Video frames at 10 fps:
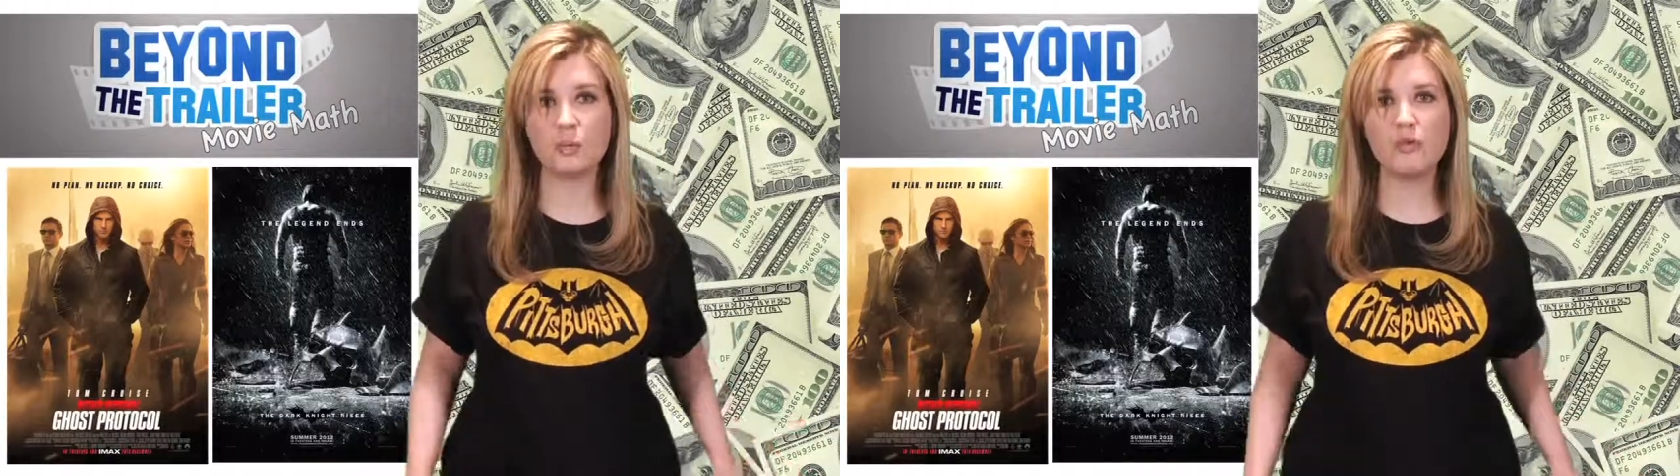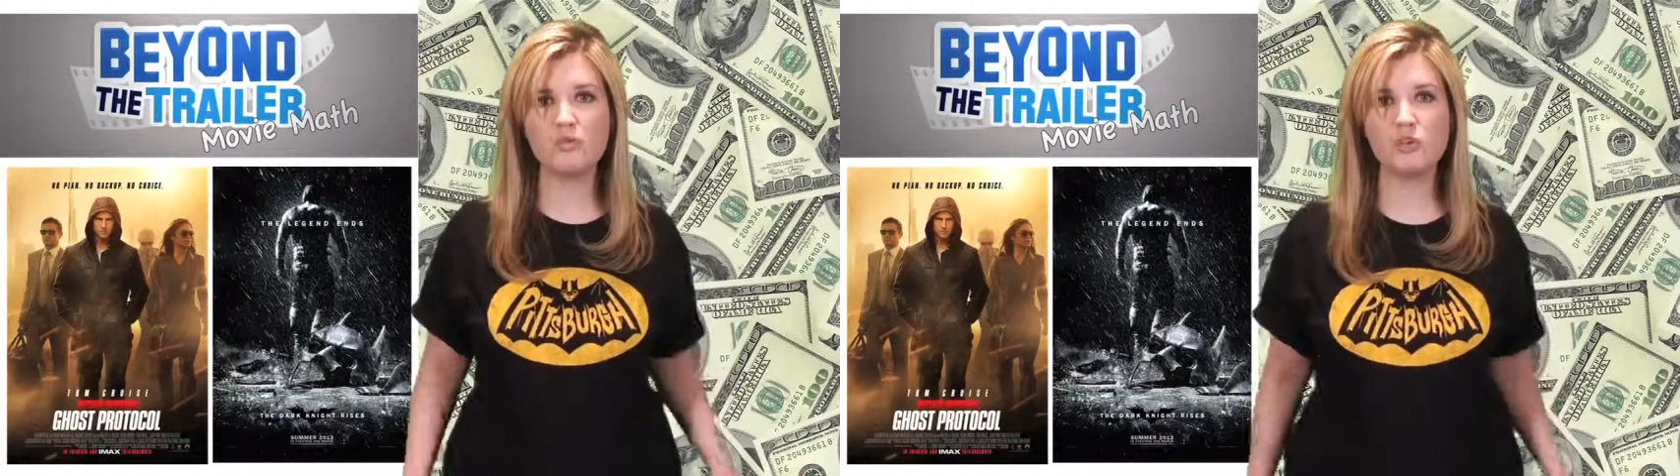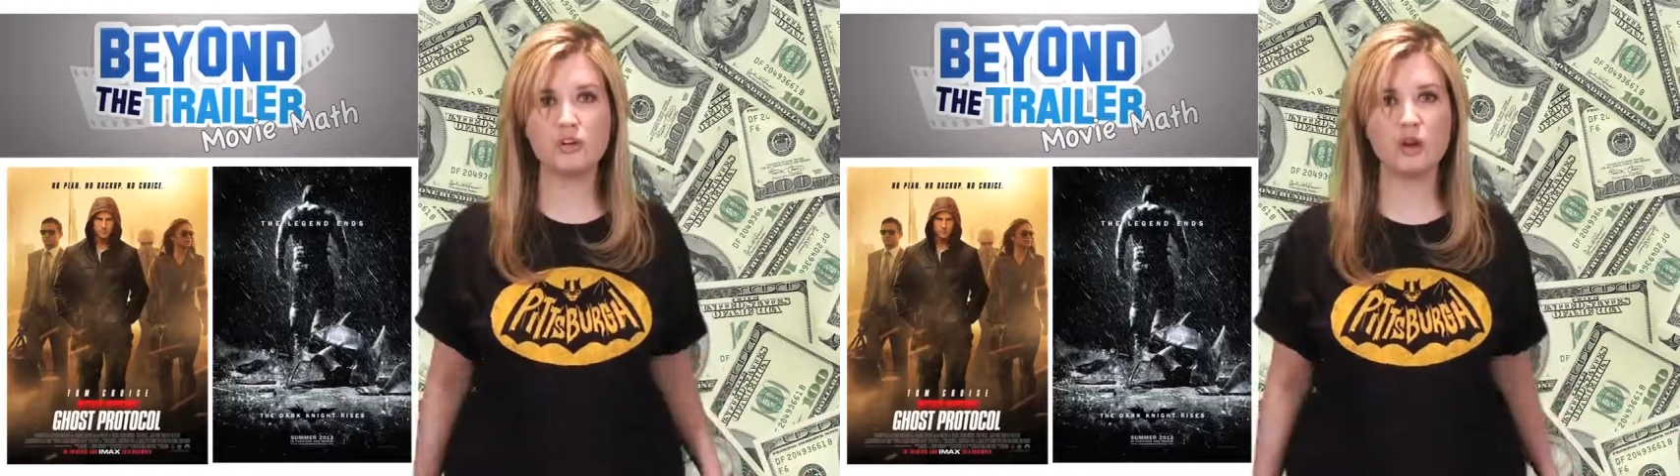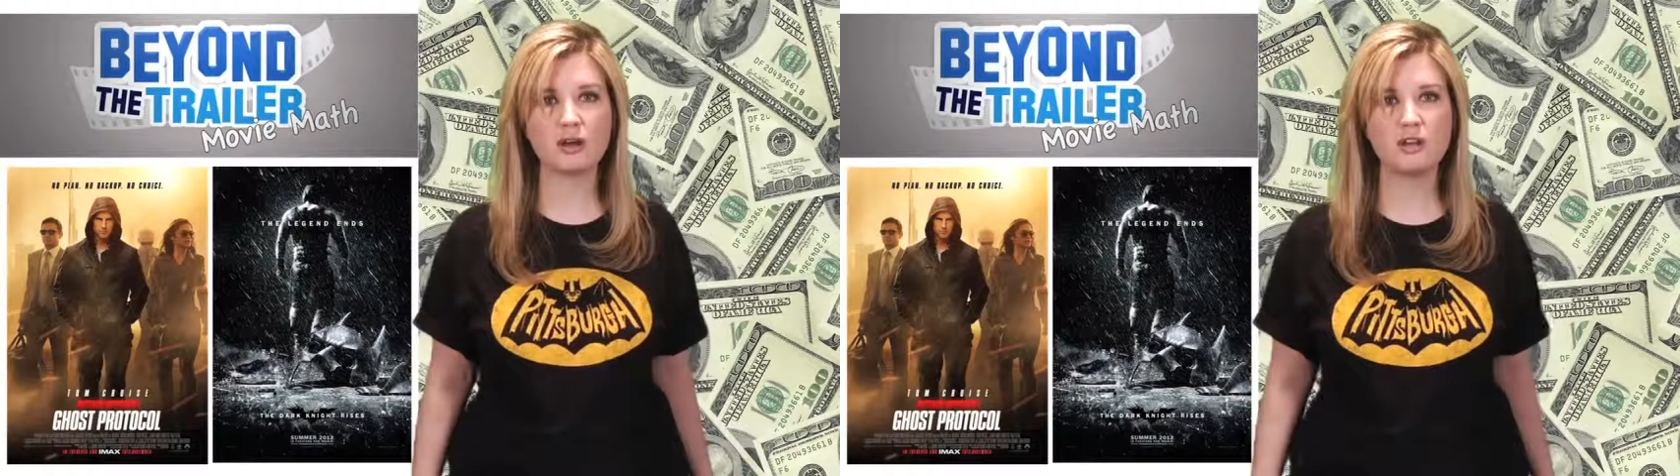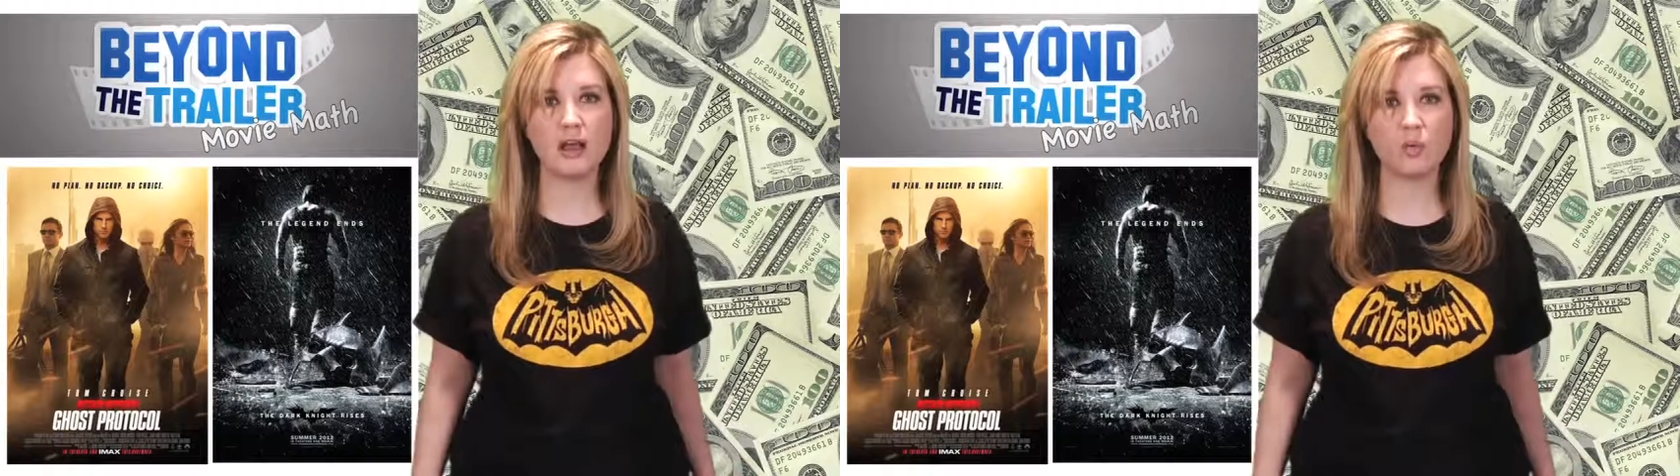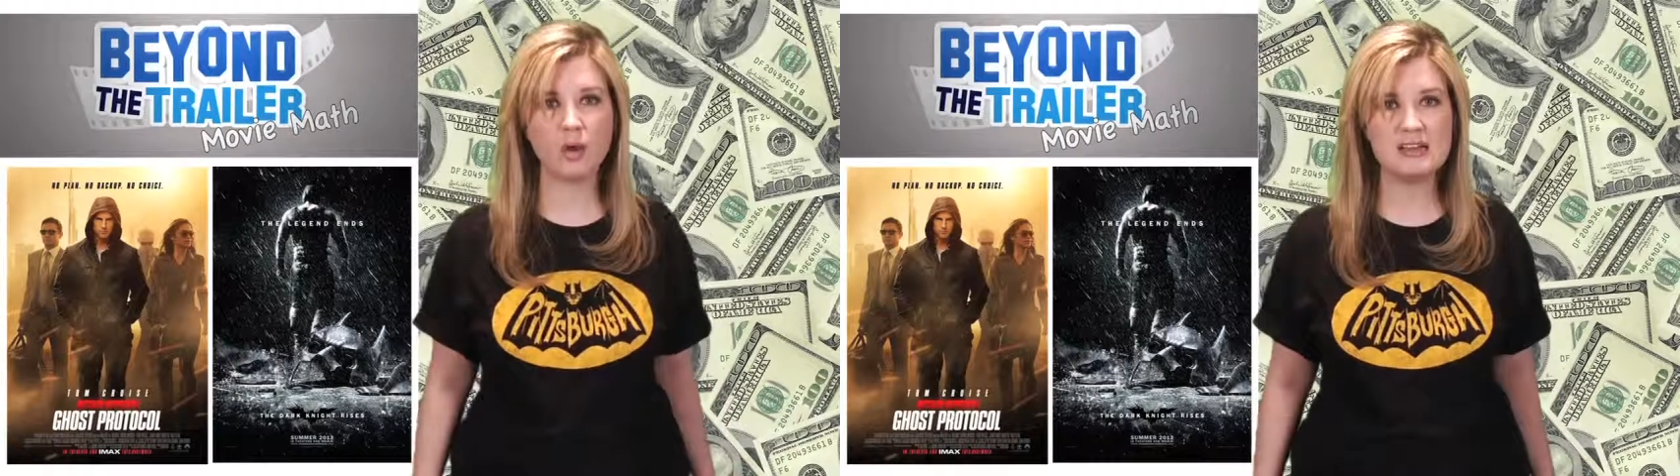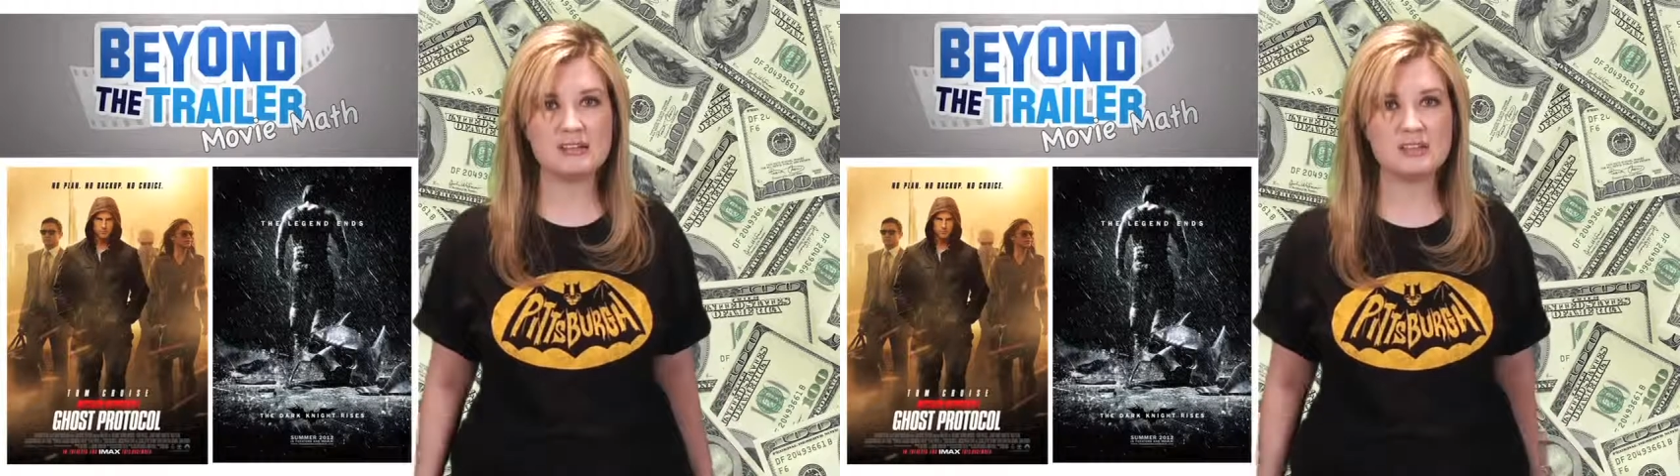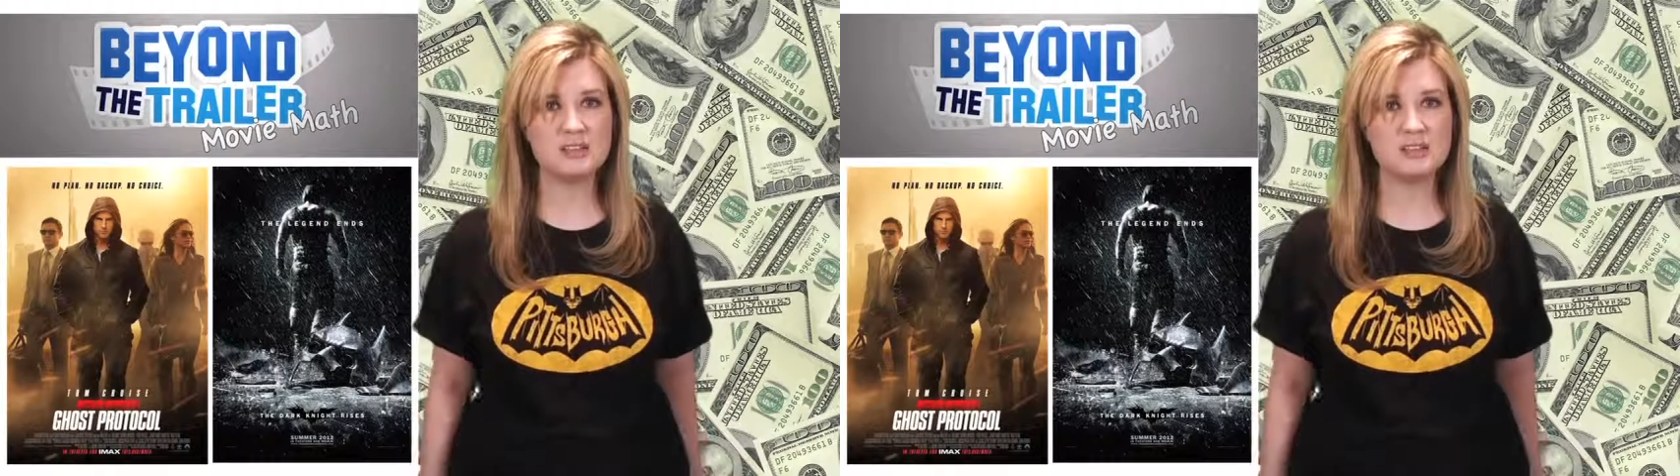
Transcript: preview of The Dark Knight Rises